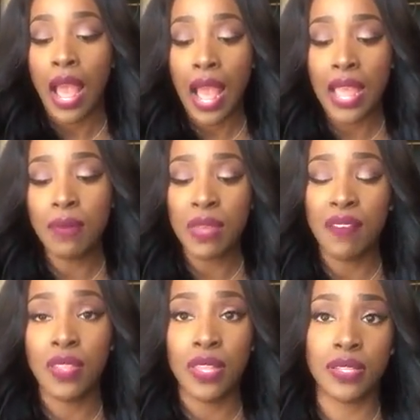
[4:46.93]
I am
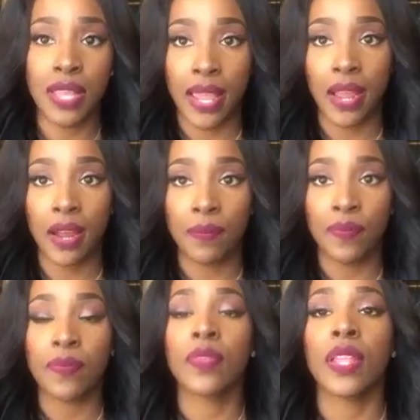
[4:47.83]
giving this hair
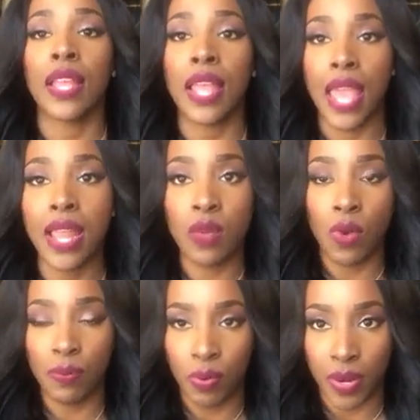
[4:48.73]

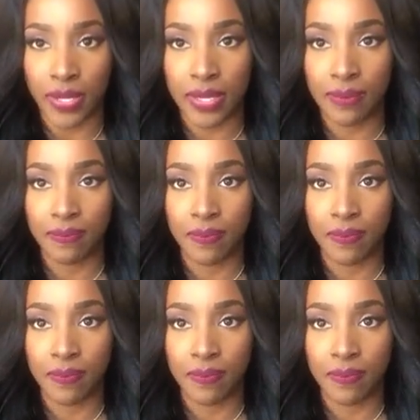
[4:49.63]
81 points.